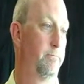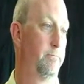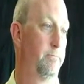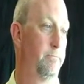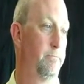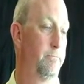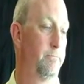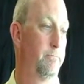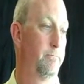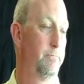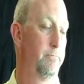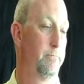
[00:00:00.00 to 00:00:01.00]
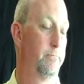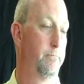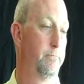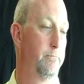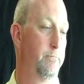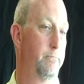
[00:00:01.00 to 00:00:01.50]

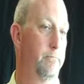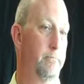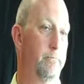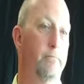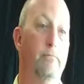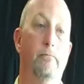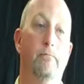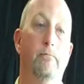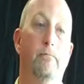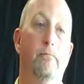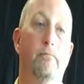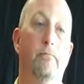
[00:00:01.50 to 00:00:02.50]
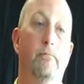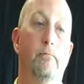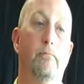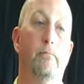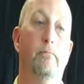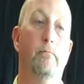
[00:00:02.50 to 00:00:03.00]

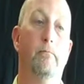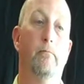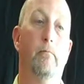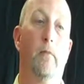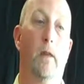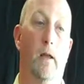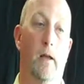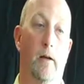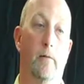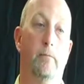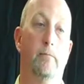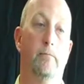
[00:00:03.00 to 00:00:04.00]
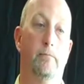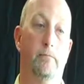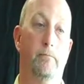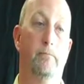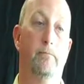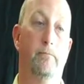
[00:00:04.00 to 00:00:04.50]

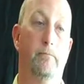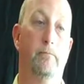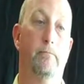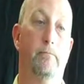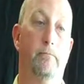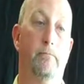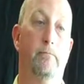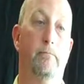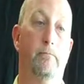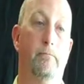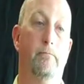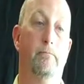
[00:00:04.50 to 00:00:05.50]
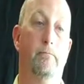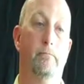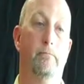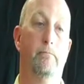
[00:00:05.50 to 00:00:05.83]
No one is speaking in this clip.